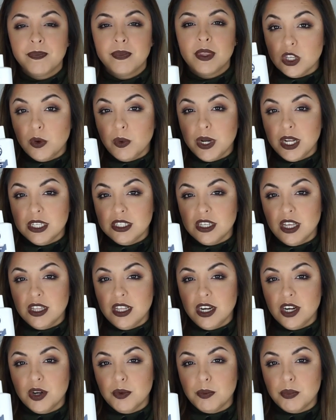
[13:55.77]
So when I saw
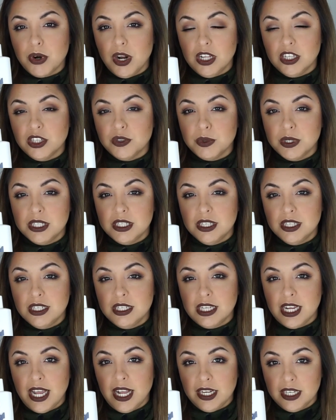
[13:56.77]
that her bronzer was still
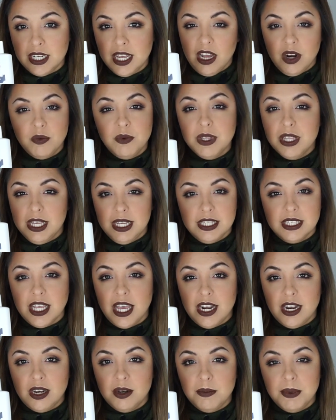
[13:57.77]
intact, I got really
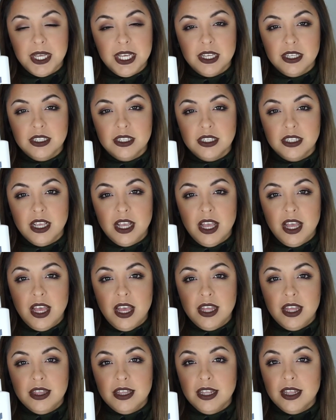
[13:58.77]
excited because
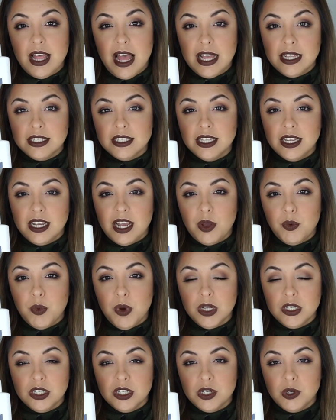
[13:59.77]
the last thing I
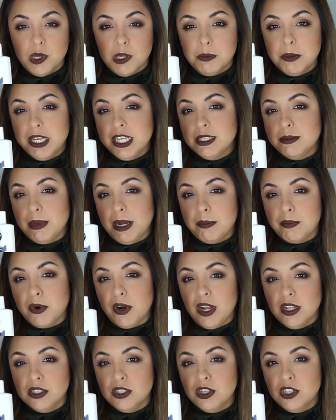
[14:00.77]
want to go on me is my
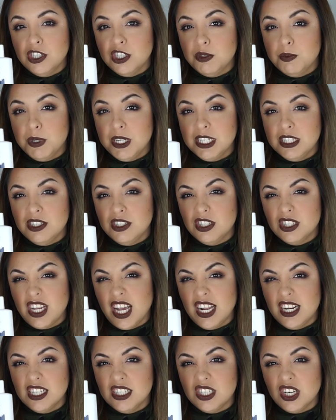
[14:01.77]
bronzer, just because these
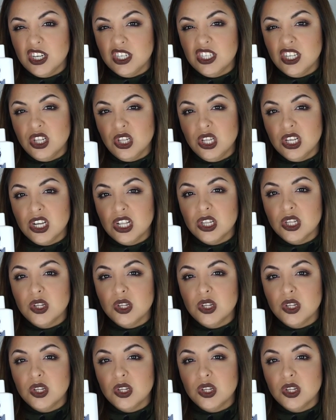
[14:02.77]
kind of start to look a